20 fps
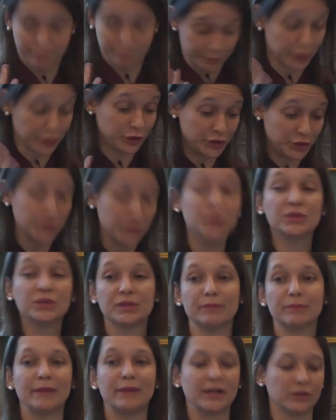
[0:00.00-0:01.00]

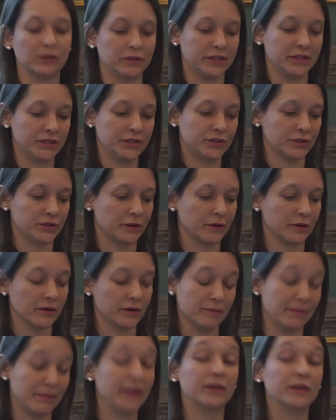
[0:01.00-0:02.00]
produce
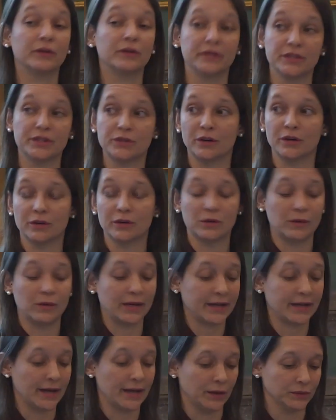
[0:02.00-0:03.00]
microhistorical
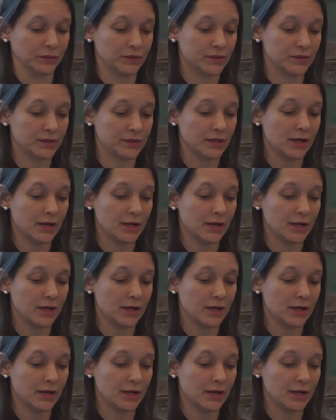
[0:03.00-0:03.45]
accounts.